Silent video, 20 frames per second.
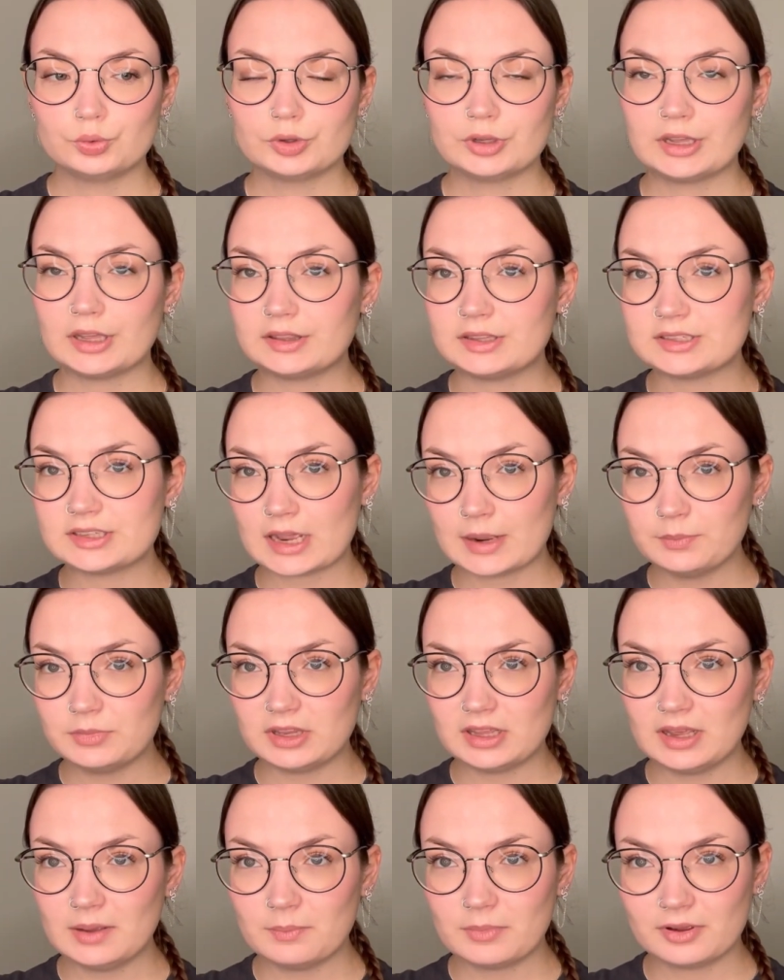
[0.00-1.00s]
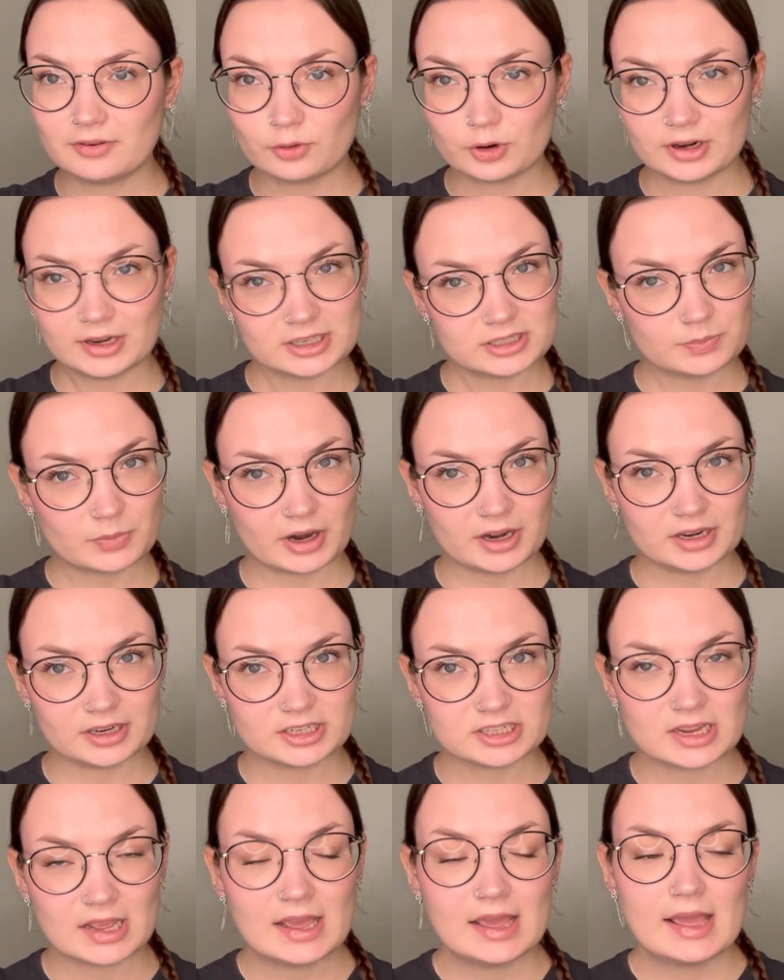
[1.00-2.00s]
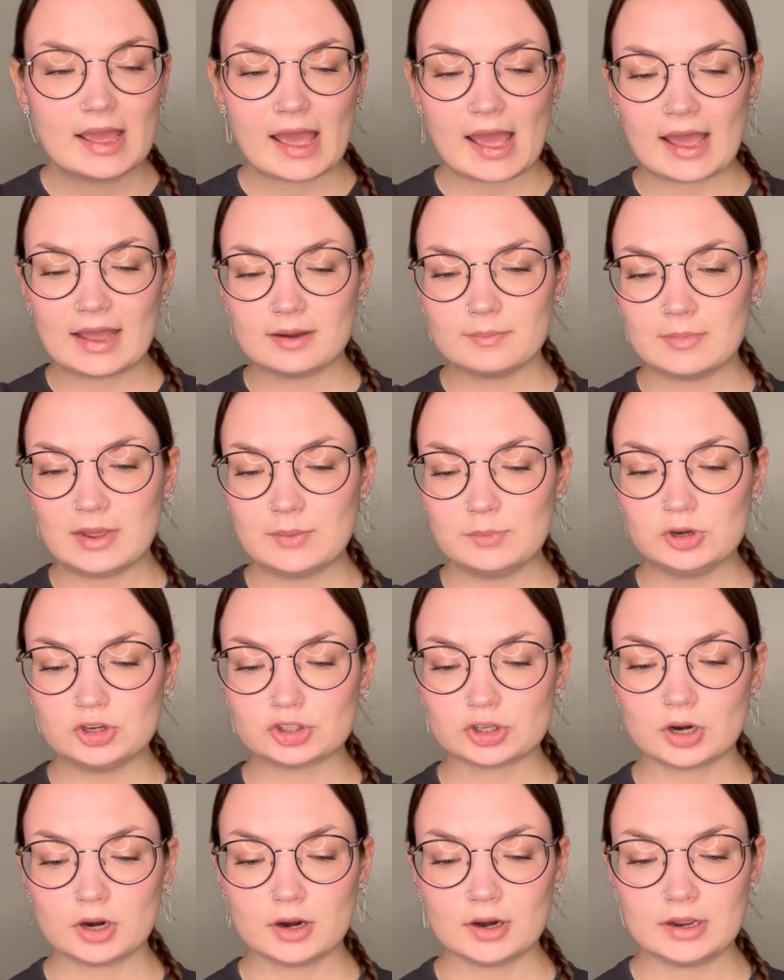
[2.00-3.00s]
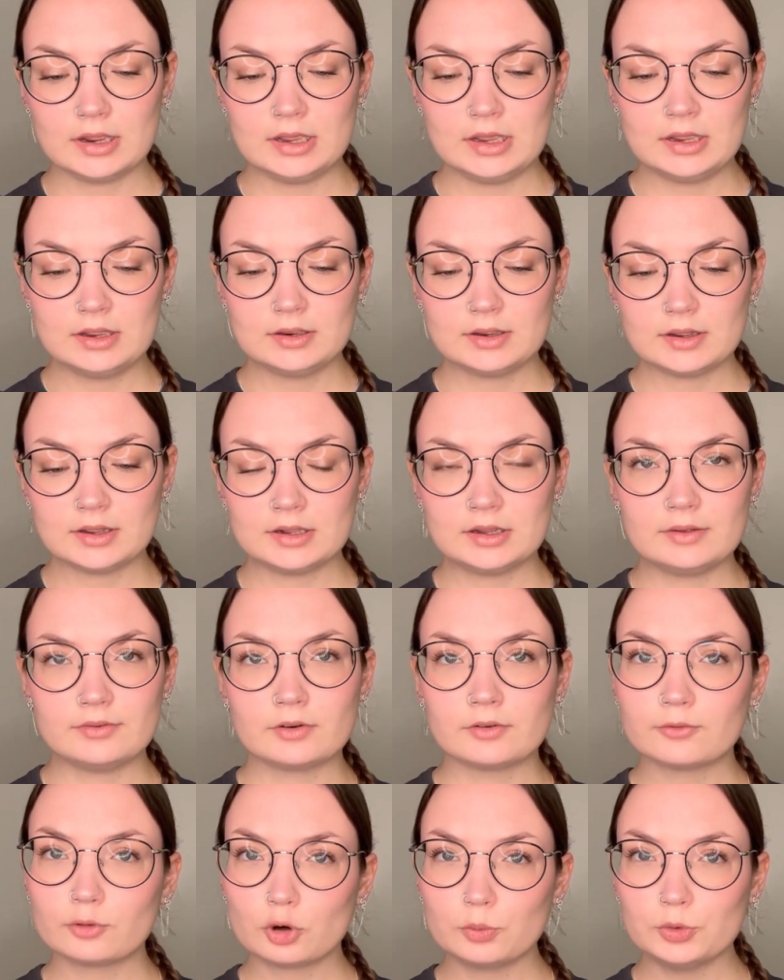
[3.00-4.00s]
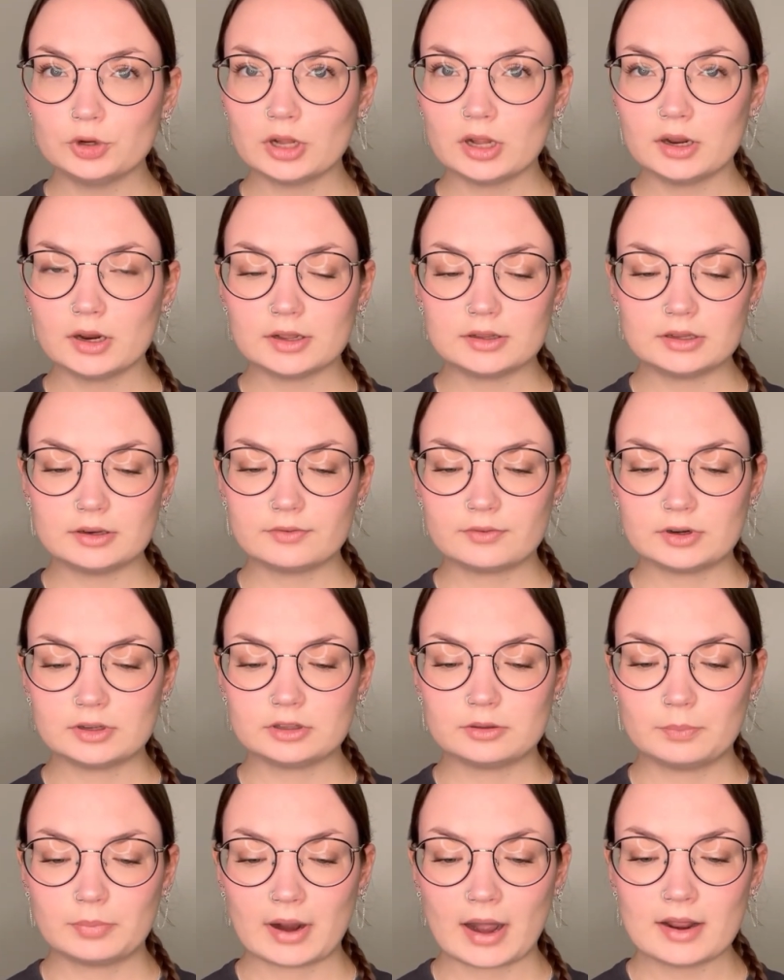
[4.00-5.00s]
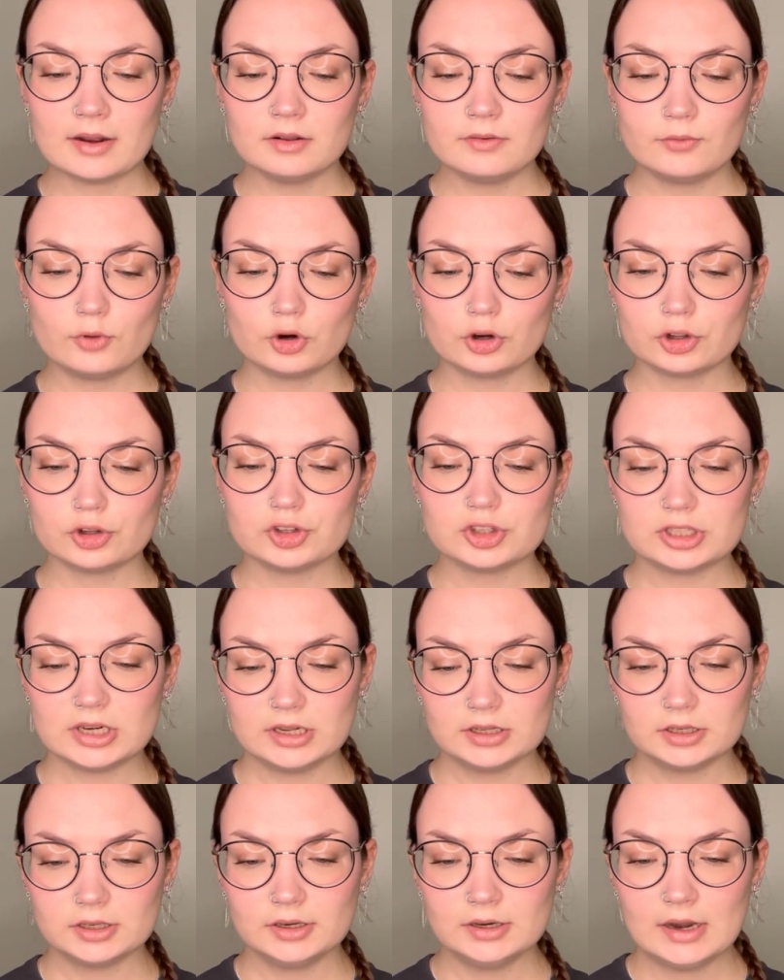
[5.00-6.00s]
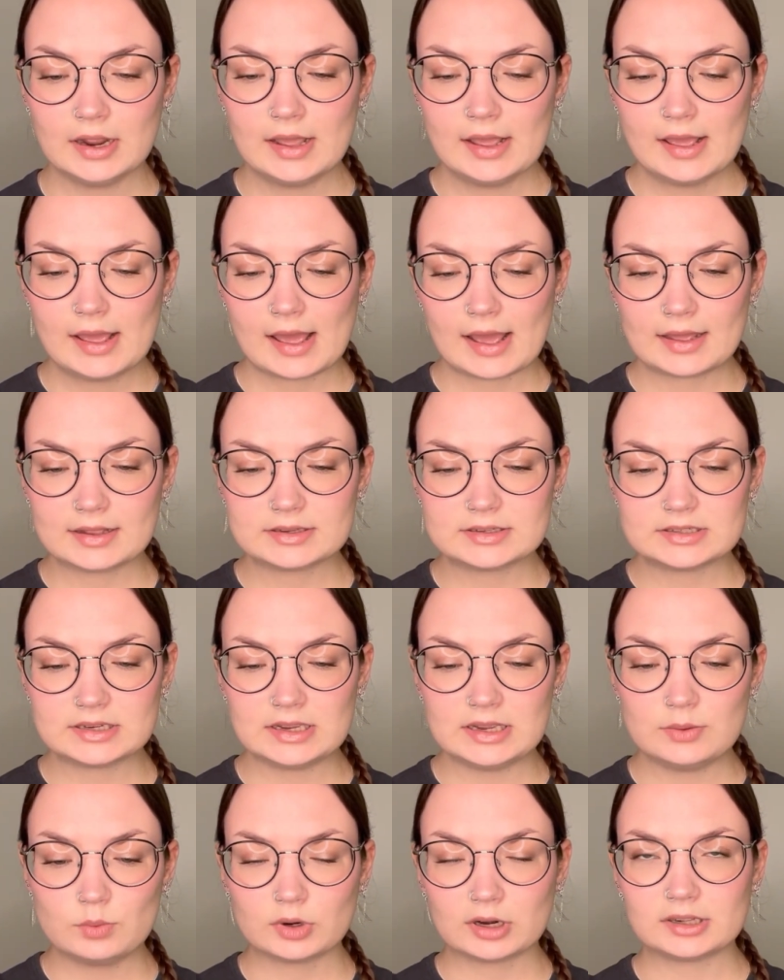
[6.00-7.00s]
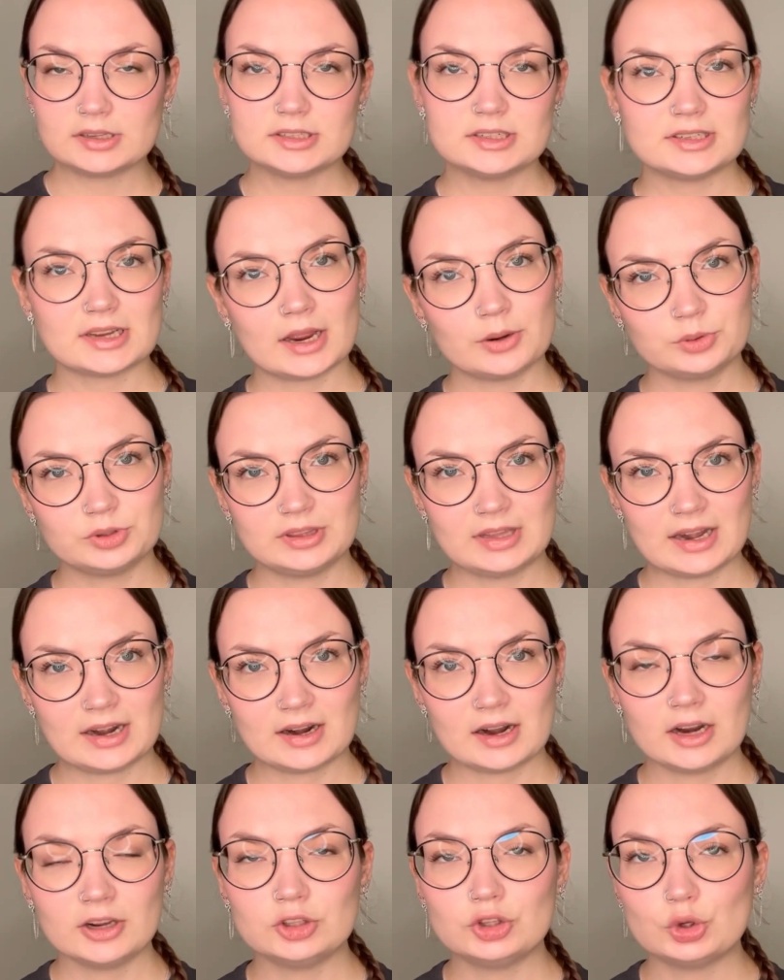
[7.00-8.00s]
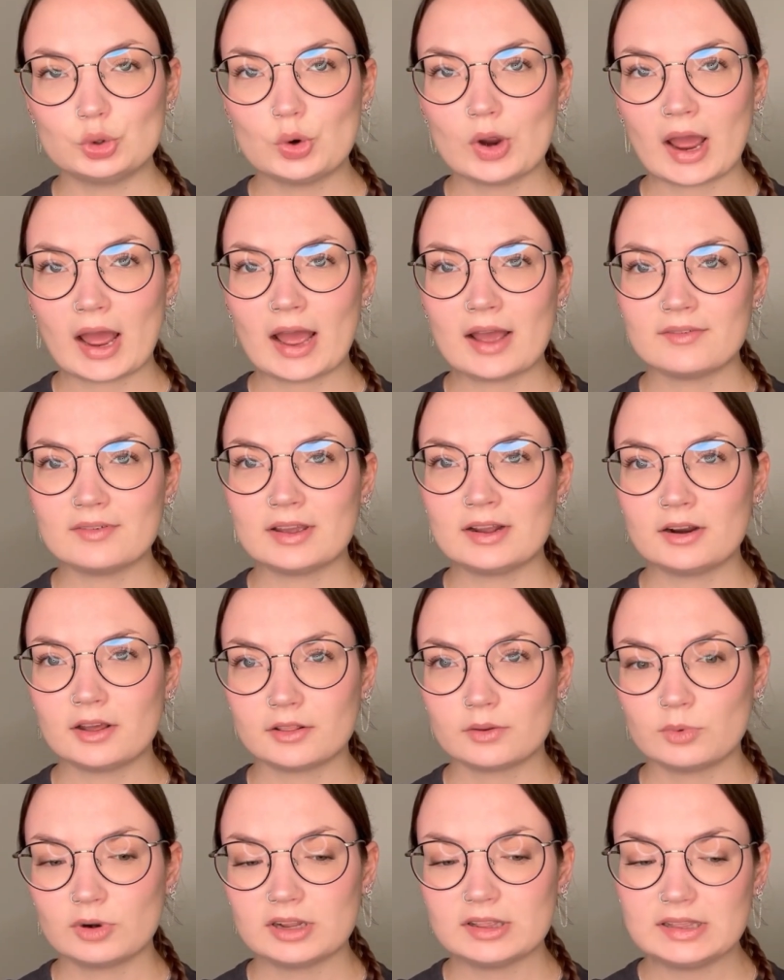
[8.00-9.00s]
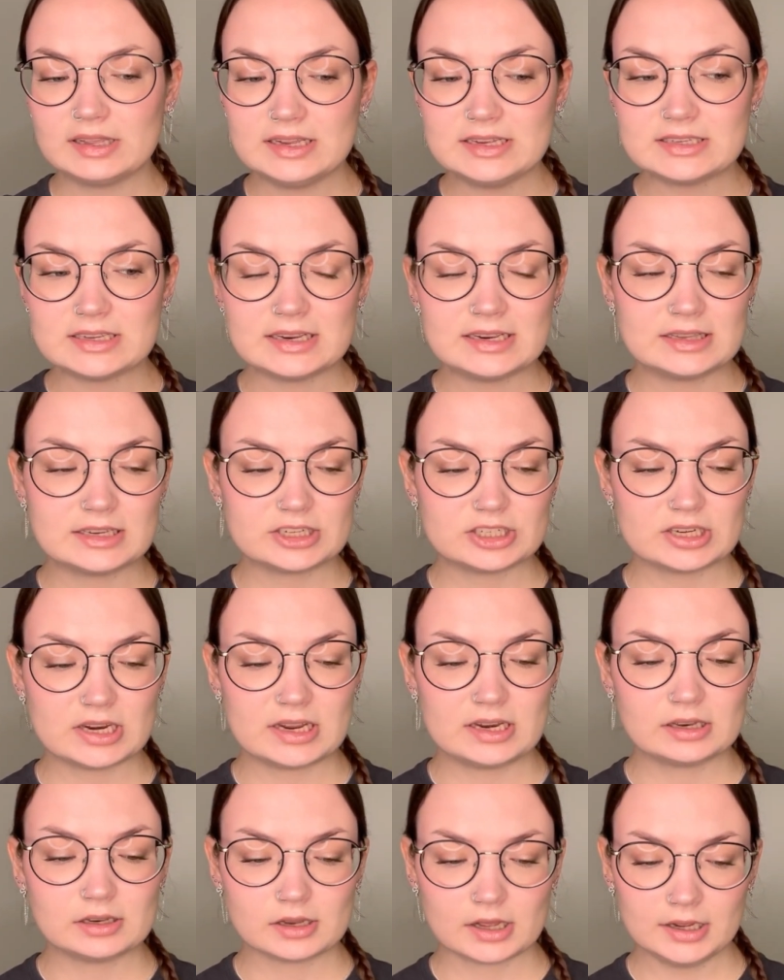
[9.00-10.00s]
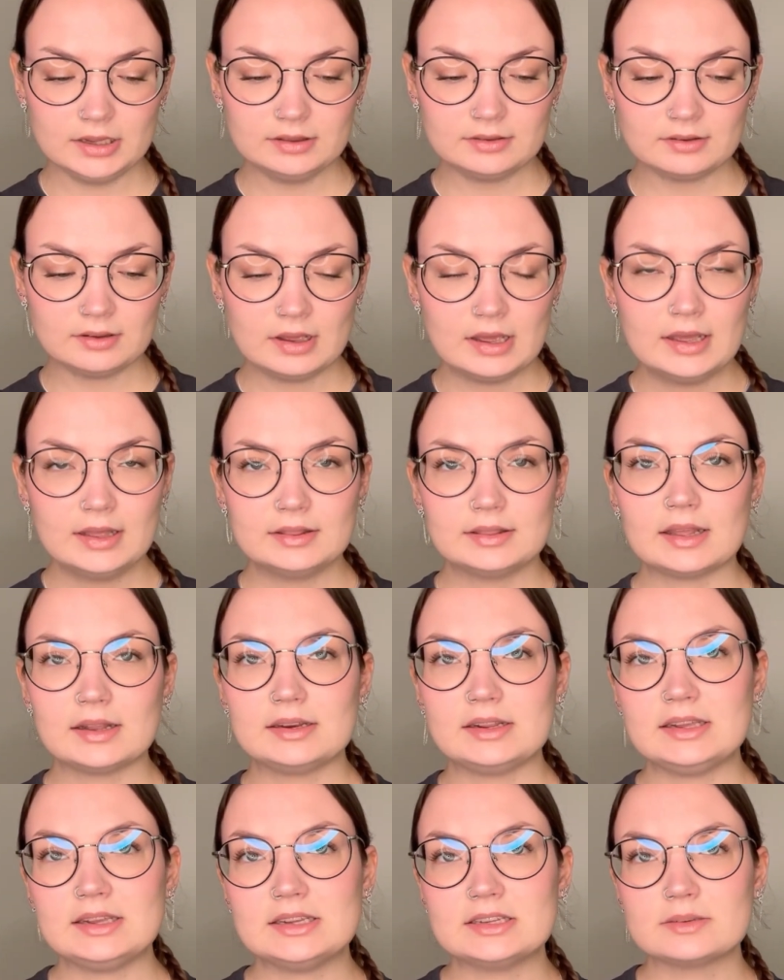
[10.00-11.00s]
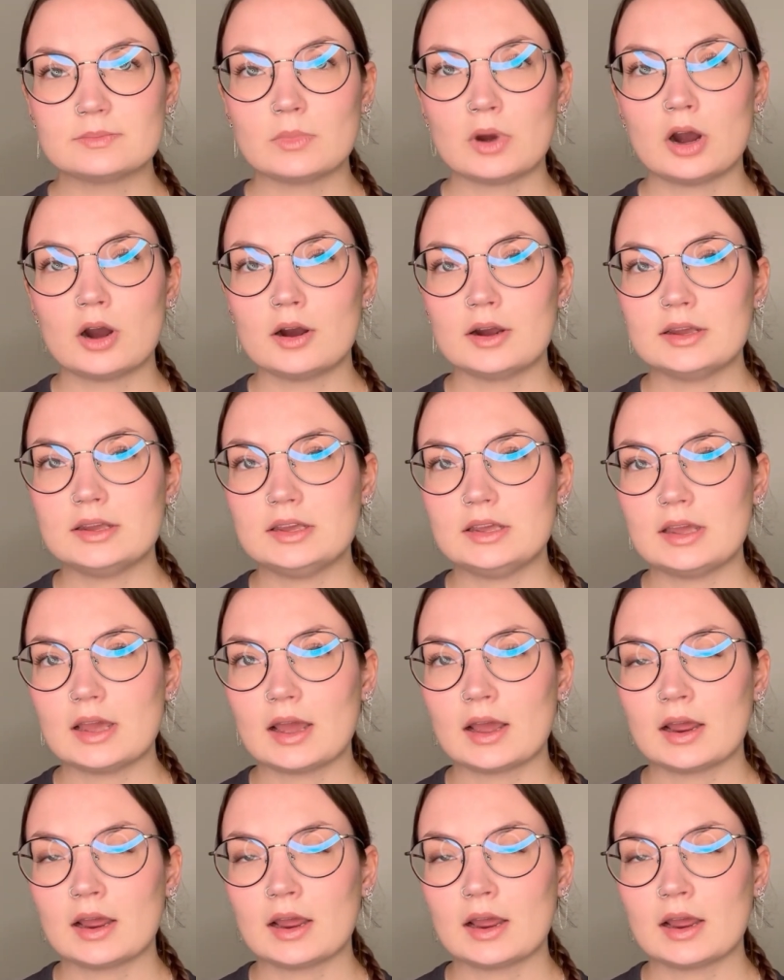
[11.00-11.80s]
get this empty before it expires and maybe try a different formula, a different brand for concealer, and see what else is out there. I do have another one of these in the shade Light. That is my